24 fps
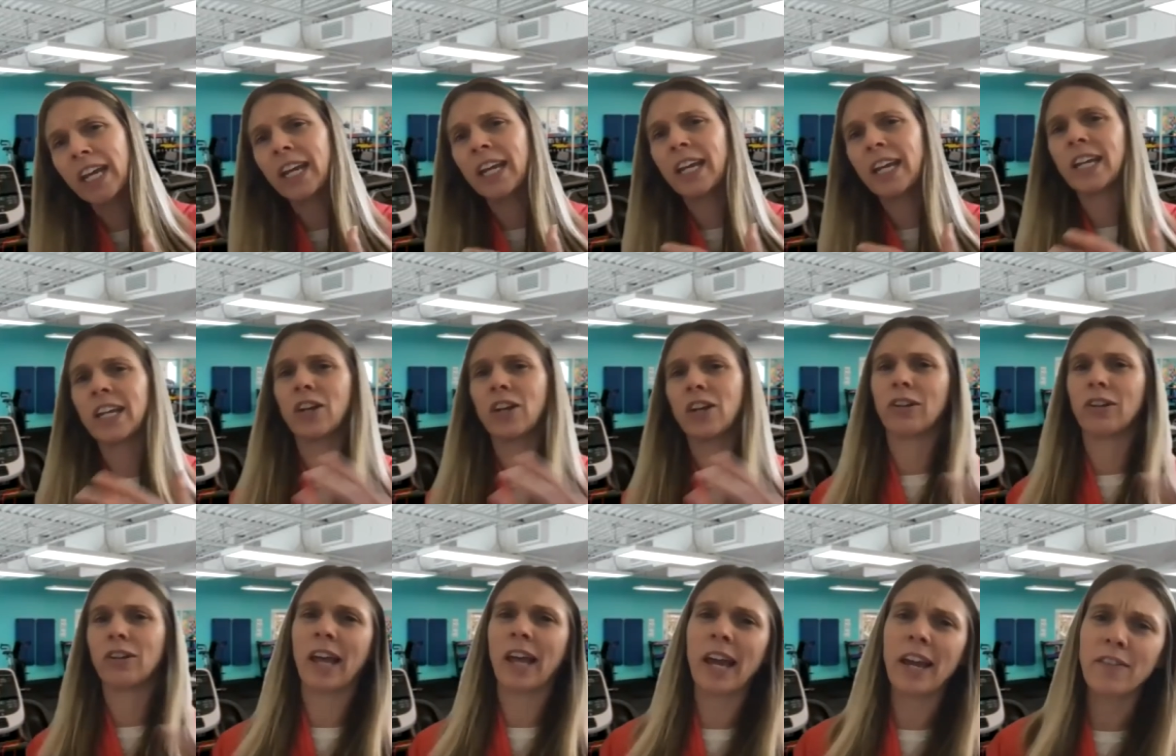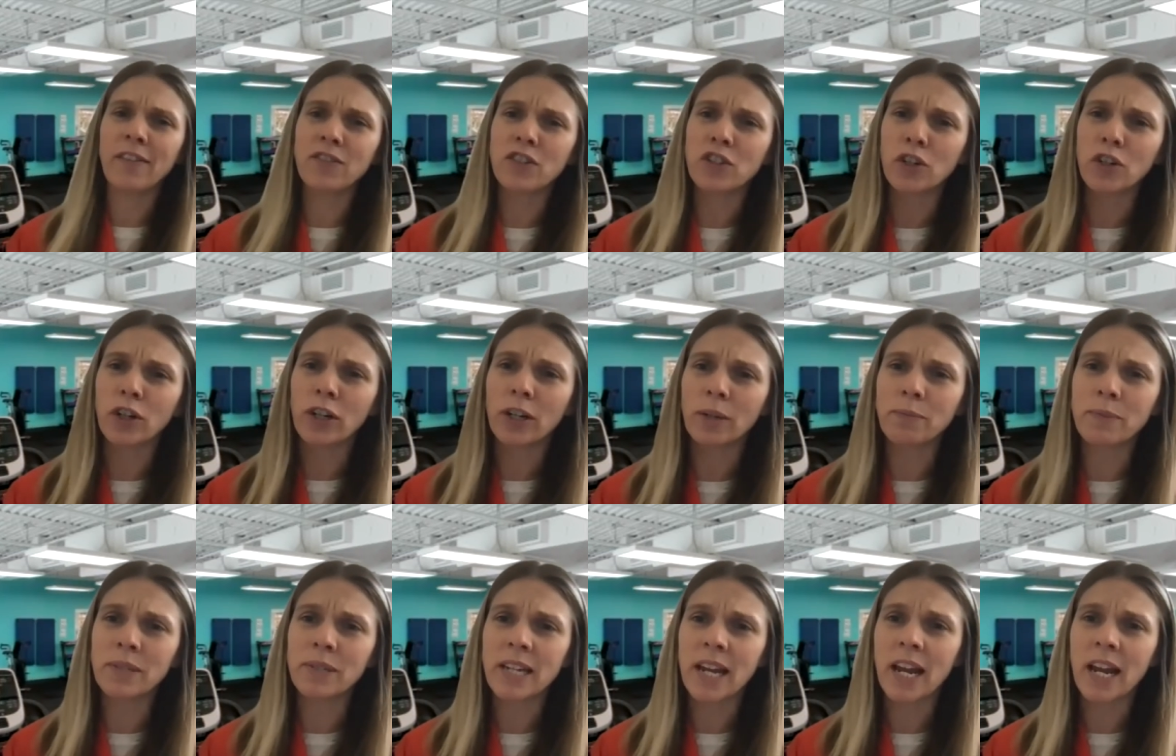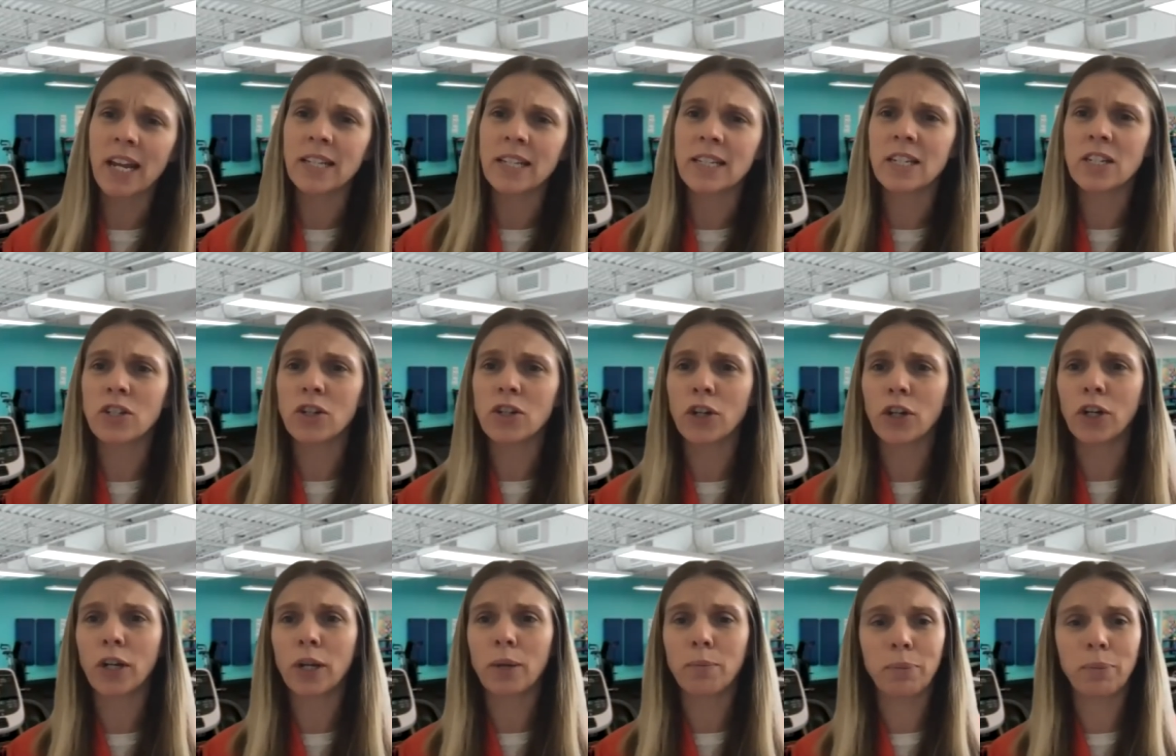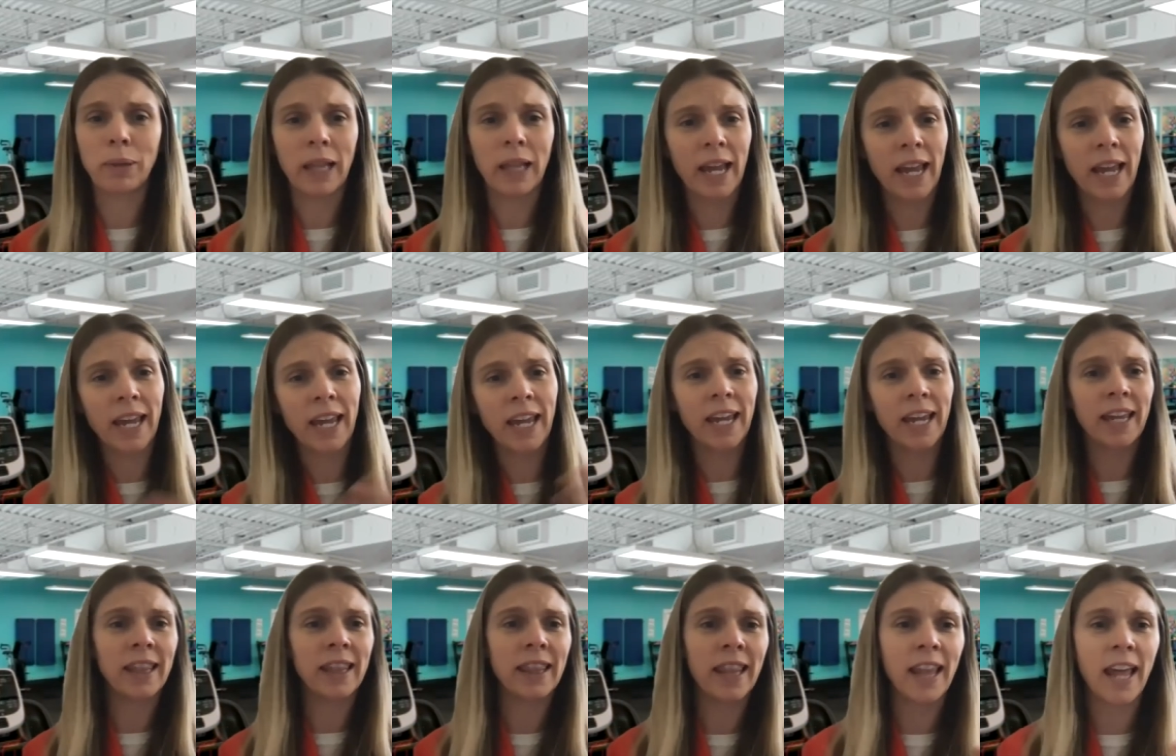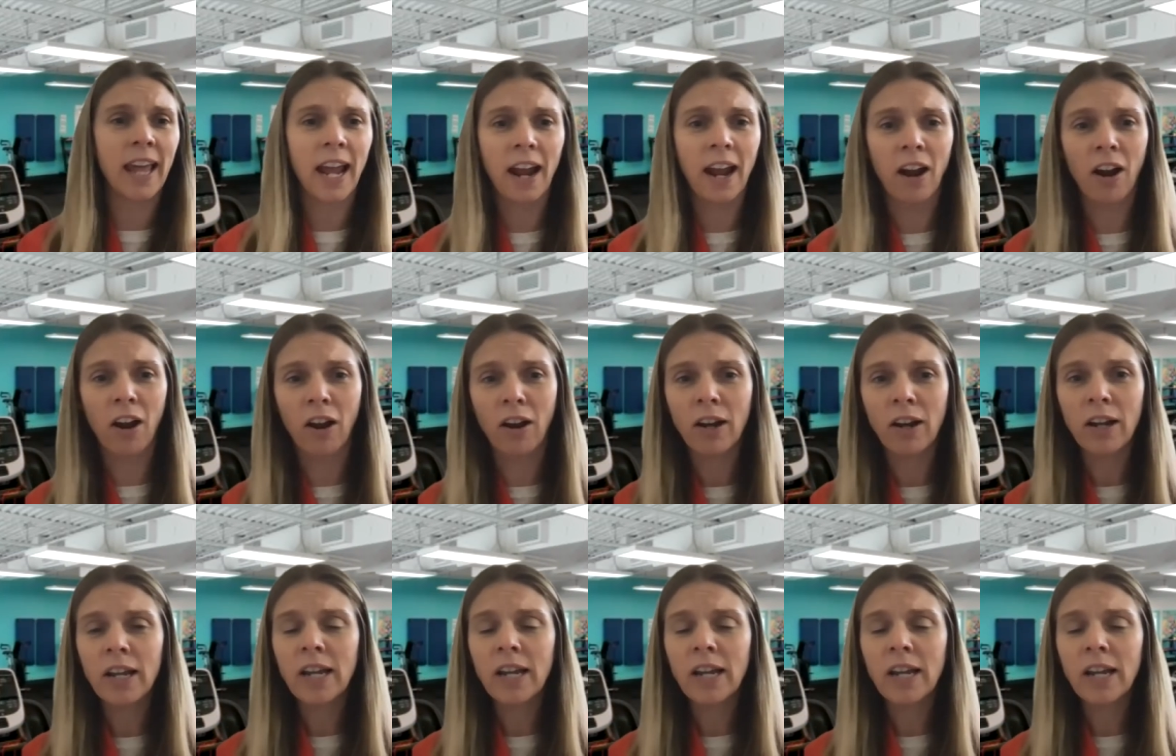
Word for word: your life circumstances are going to play in there.